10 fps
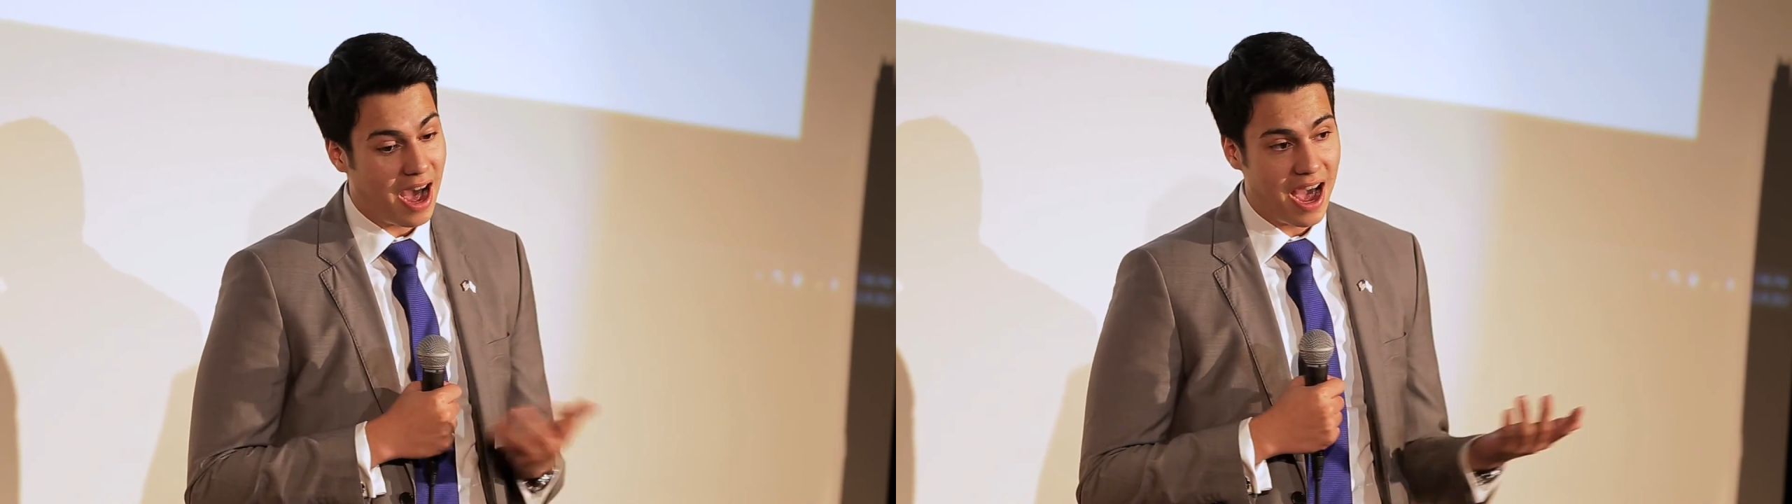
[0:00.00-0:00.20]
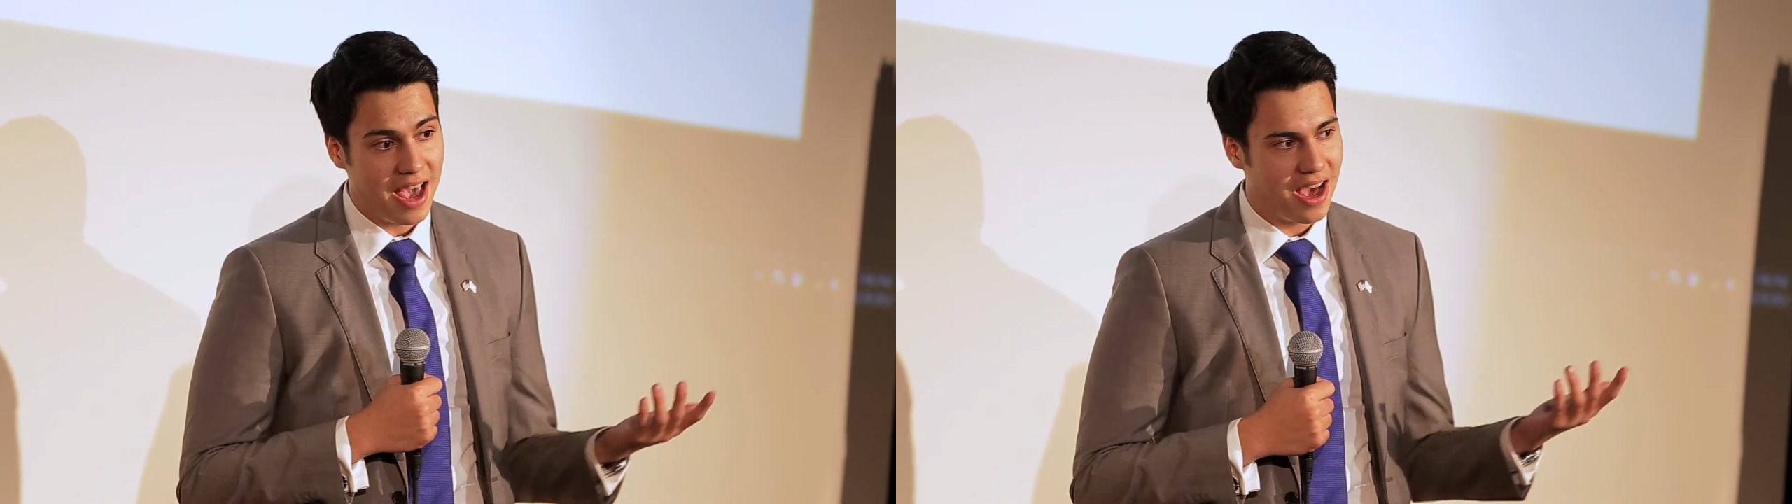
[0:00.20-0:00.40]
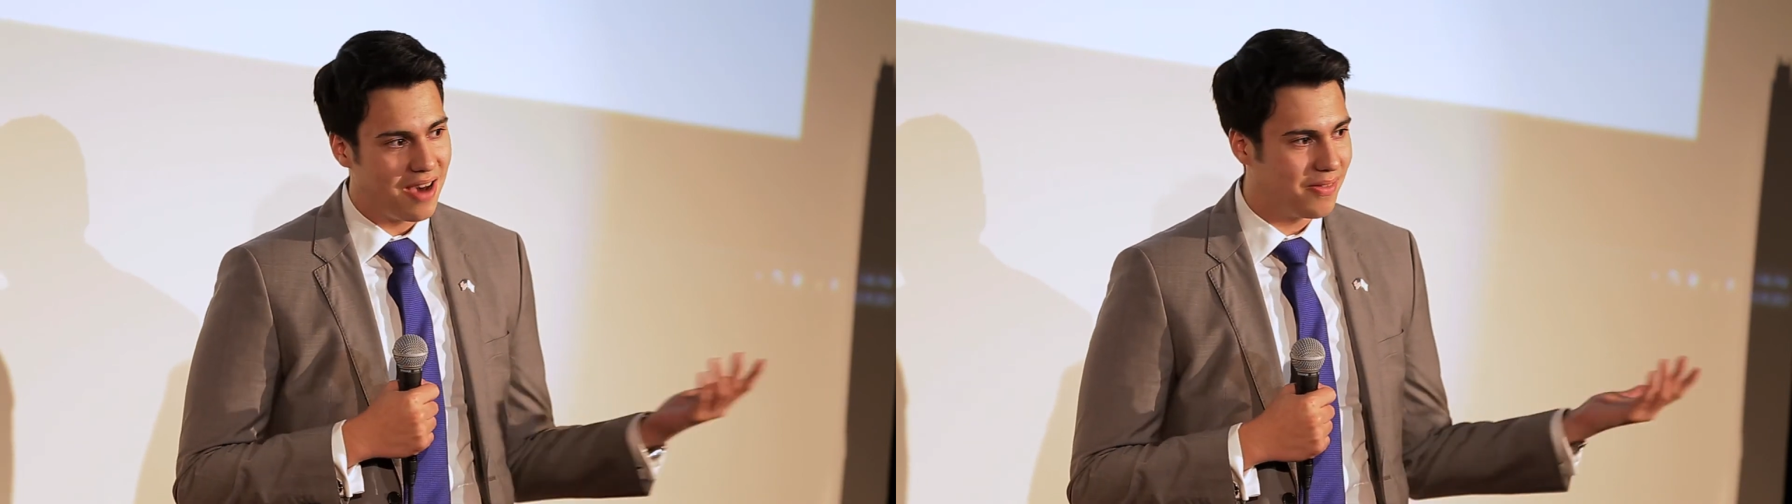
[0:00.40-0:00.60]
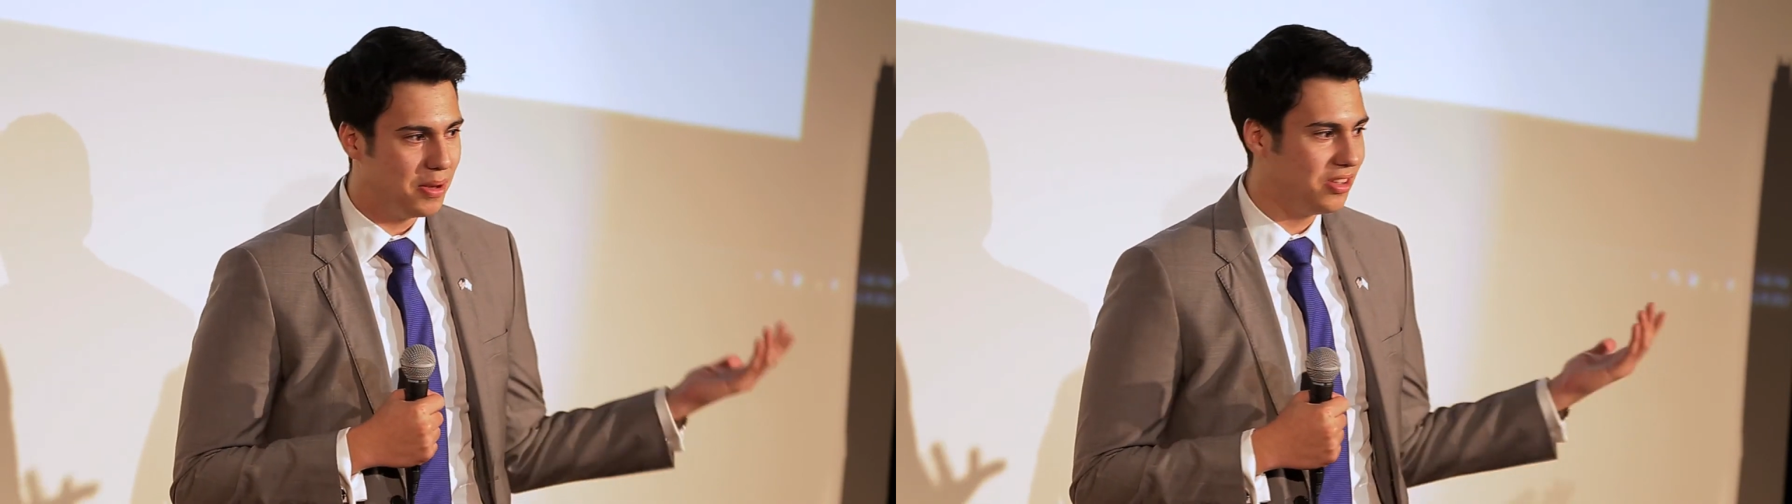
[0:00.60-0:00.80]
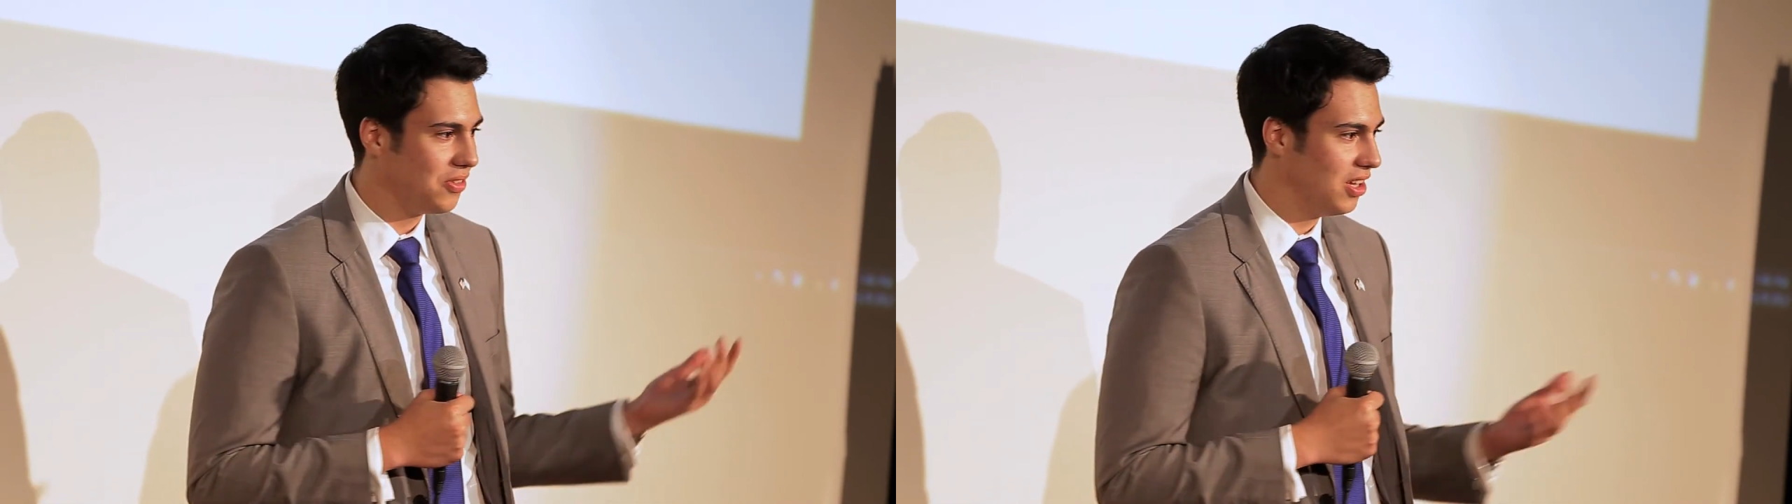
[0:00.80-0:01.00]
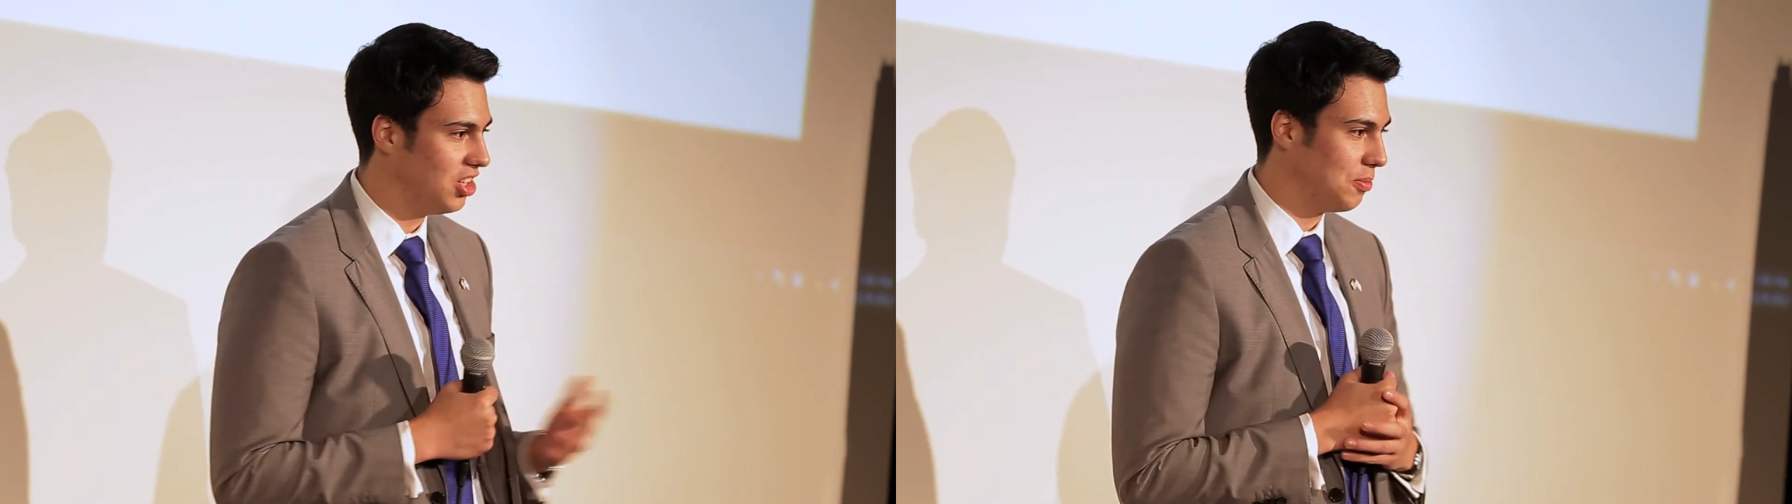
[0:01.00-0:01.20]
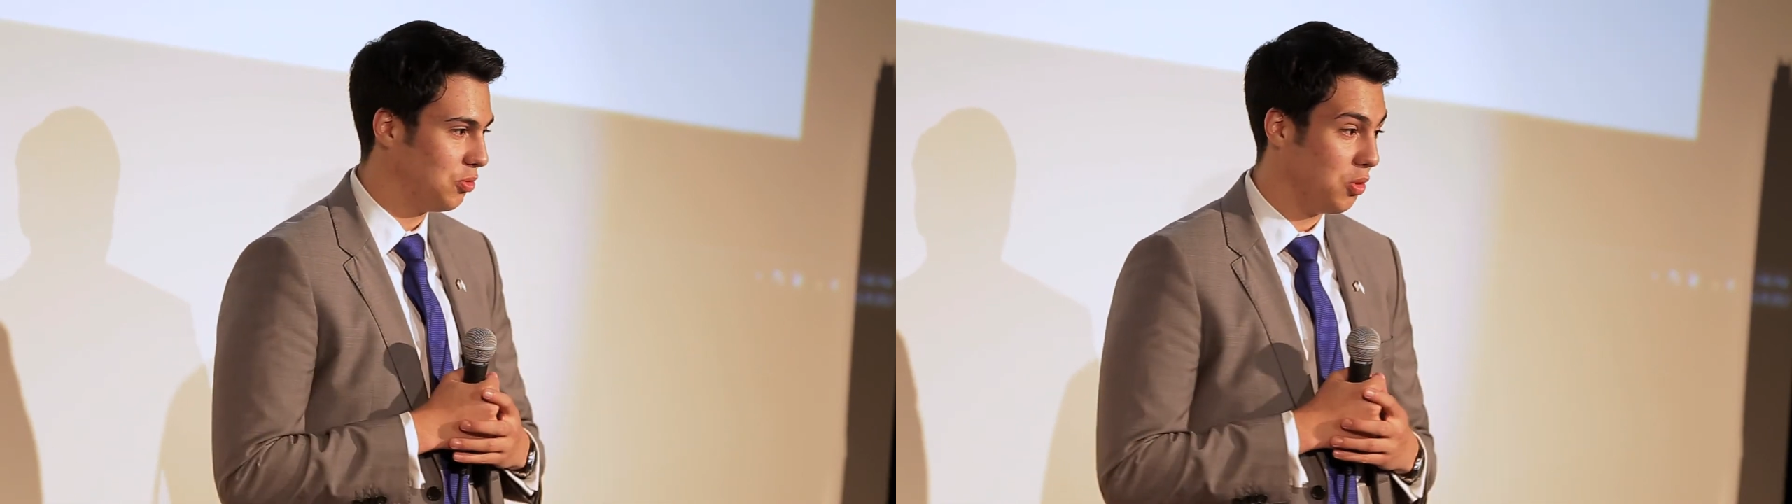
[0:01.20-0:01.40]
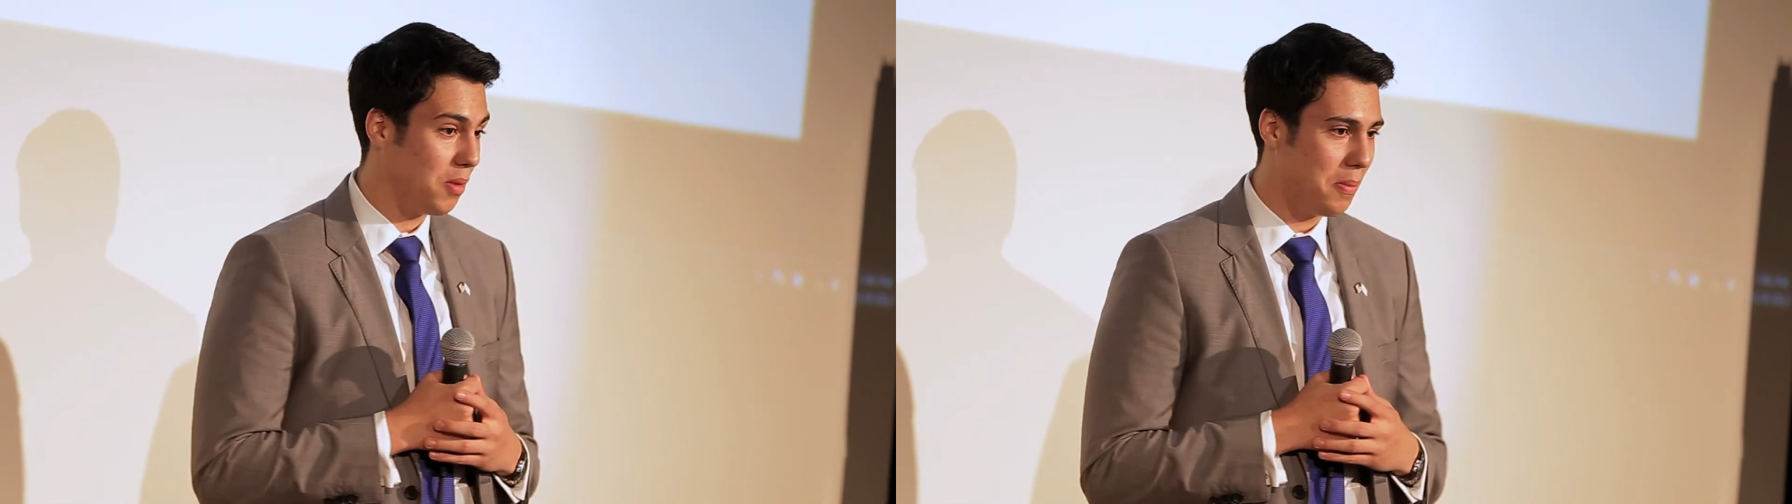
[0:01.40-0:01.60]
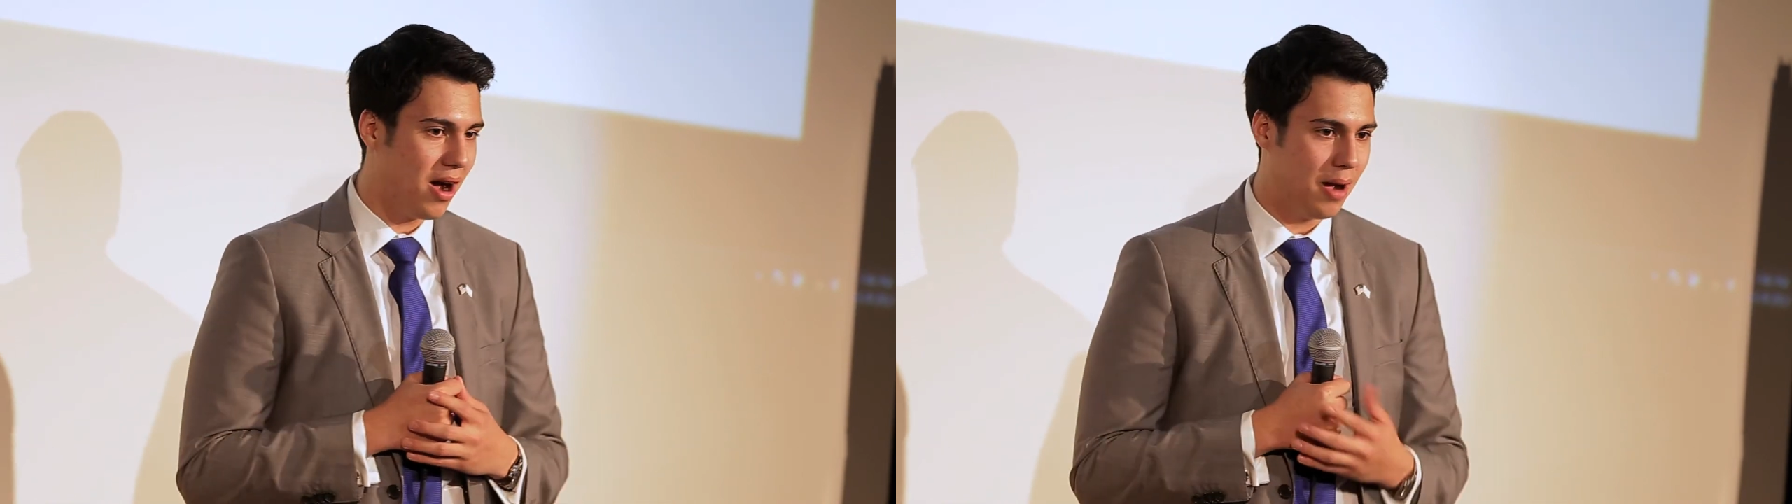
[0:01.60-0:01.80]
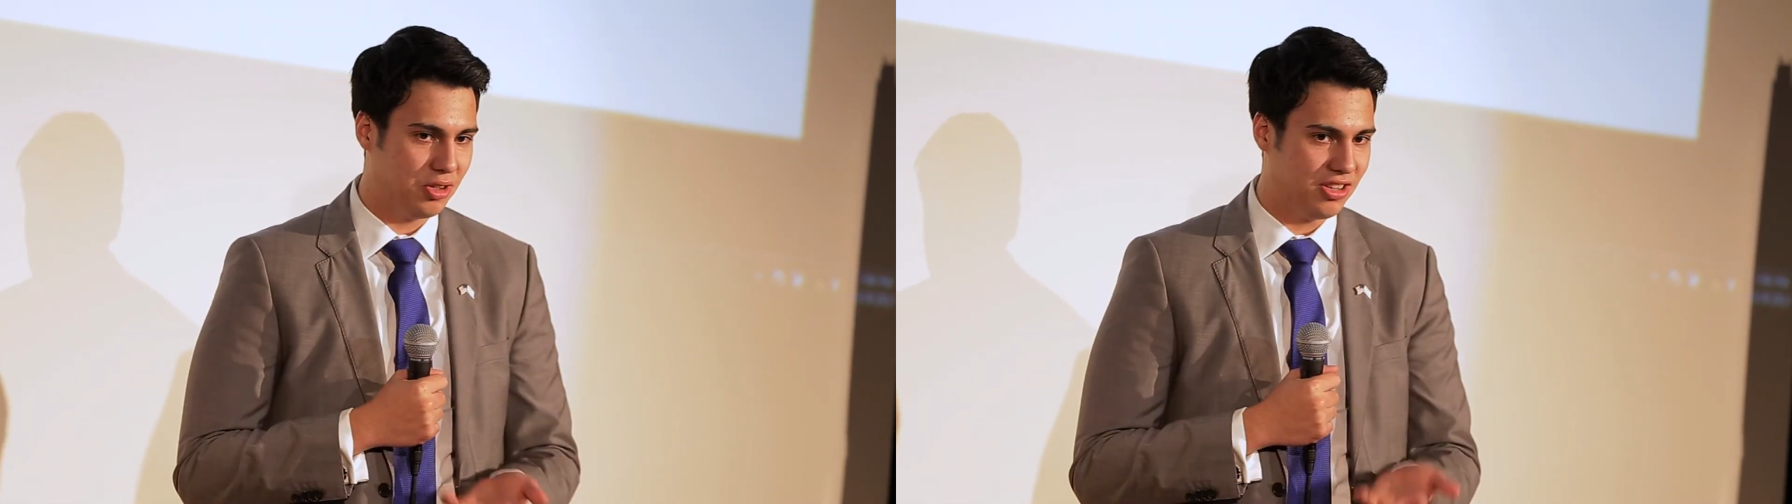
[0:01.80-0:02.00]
I have amazing relationships with my mom.